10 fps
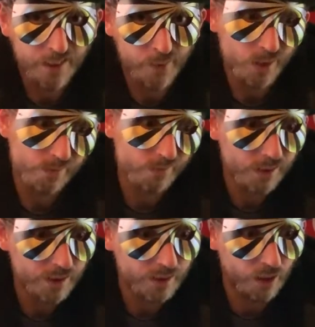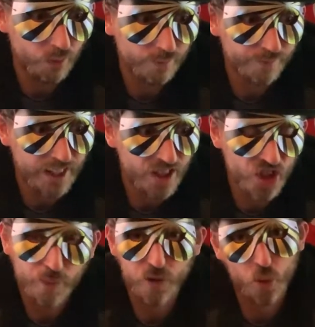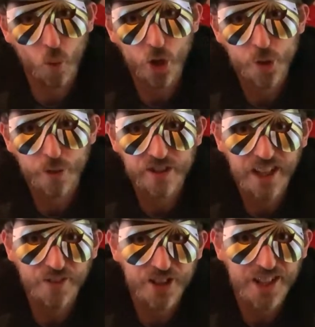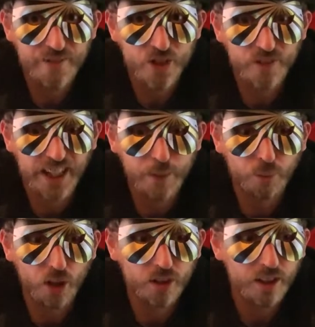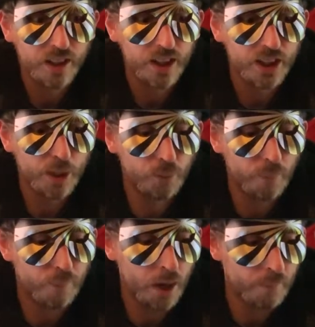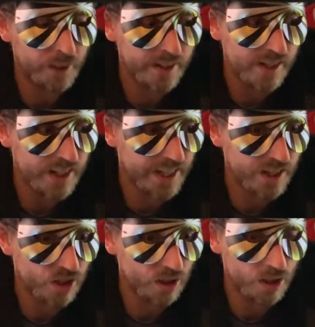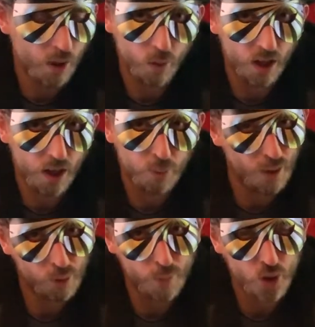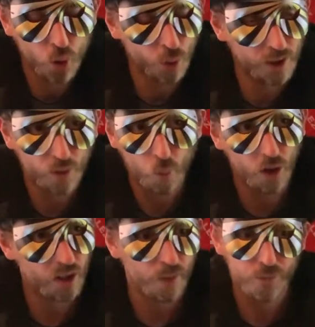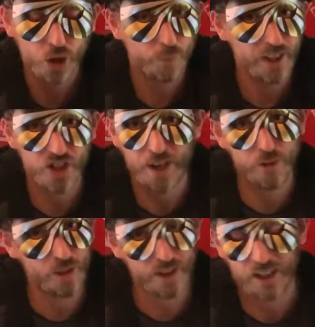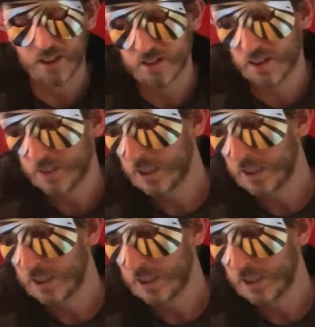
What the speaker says: I mean, it's something to watch, but it's never something to get the blood pumping until you get to like a proper tournament like World Cup, European Championships, that kind of